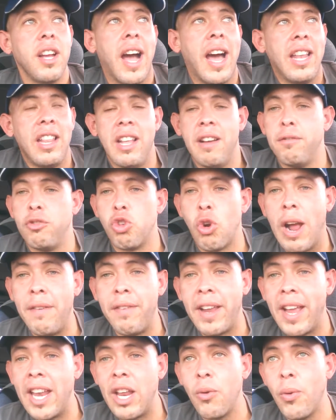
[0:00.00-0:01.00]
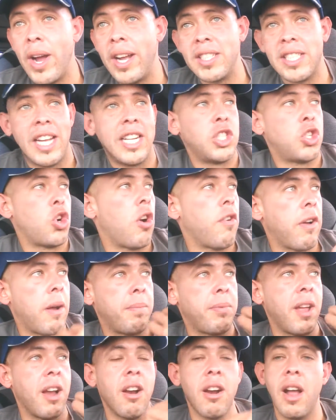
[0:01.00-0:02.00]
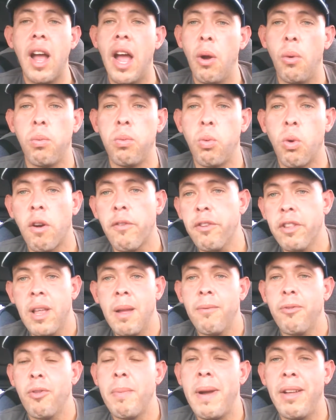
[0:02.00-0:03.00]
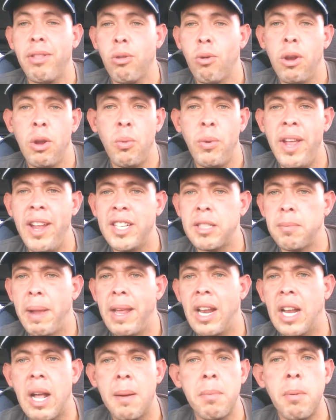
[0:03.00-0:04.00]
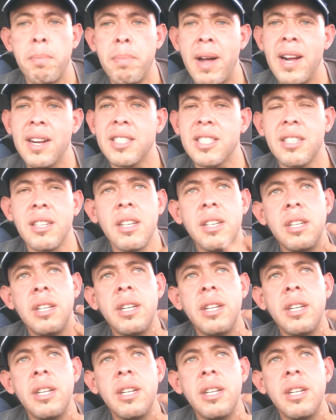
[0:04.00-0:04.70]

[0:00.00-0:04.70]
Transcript: I love driving anyways. I drove up there. I worked for them for about three weeks, made a couple bucks,